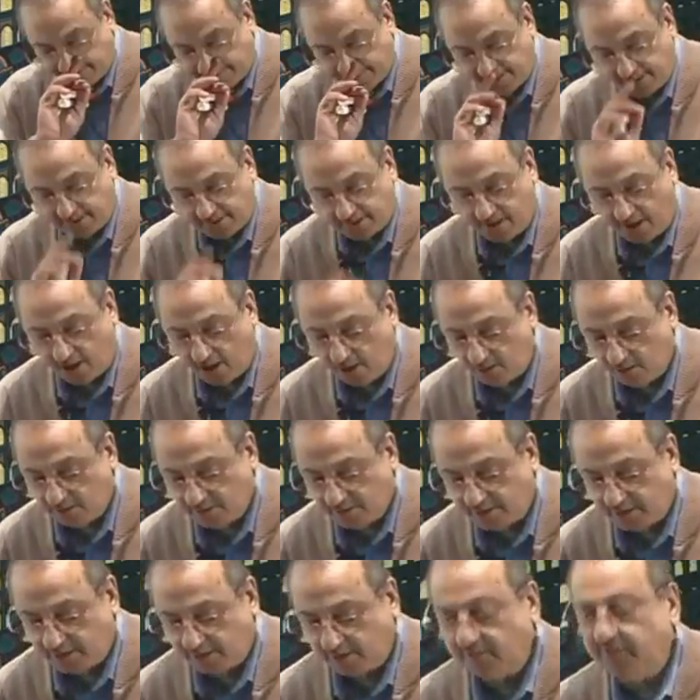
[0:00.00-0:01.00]
Now we
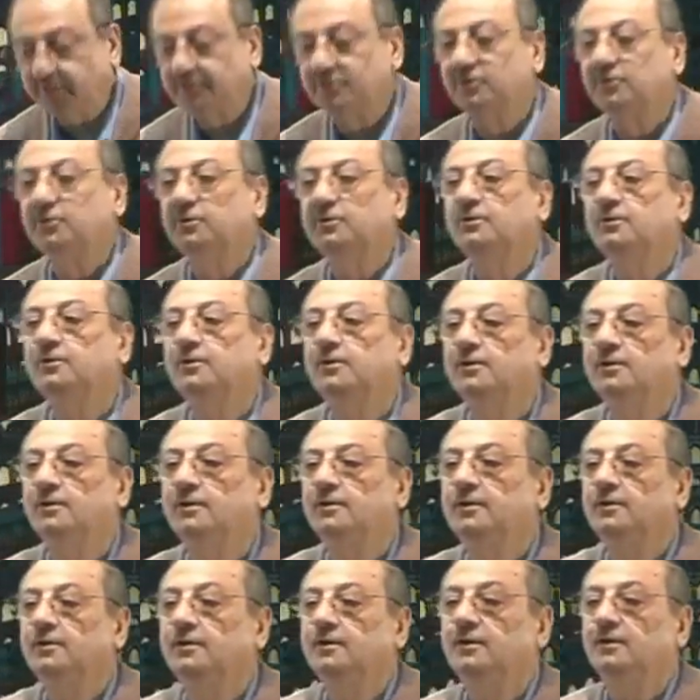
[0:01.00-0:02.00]
come to
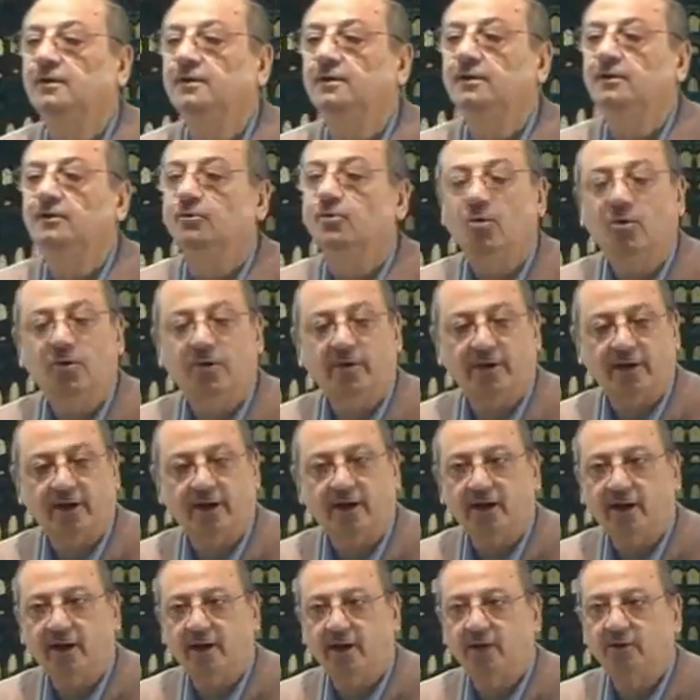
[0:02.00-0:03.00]
ukhra.
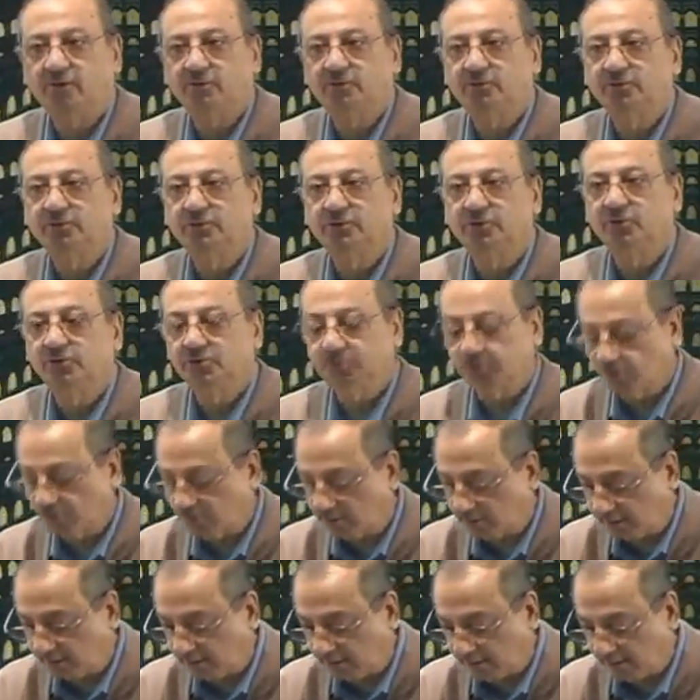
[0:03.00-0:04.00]
How to use
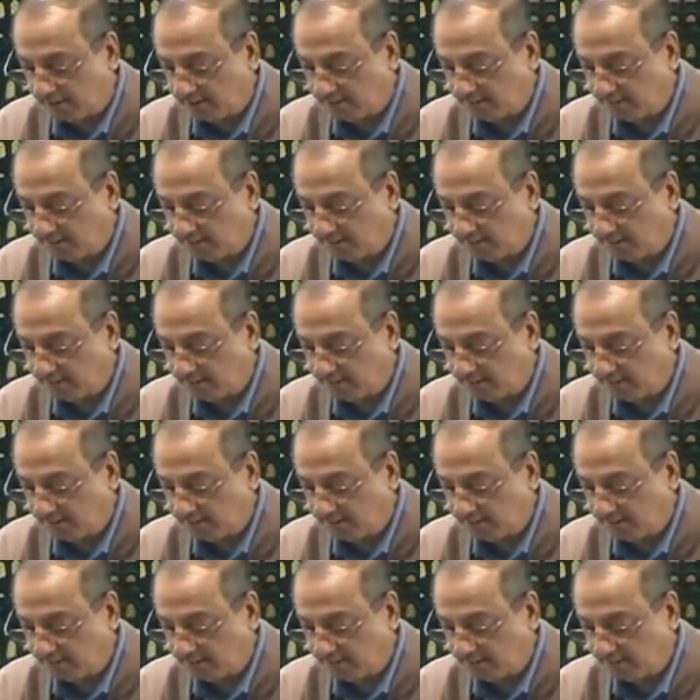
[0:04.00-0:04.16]
ukhra.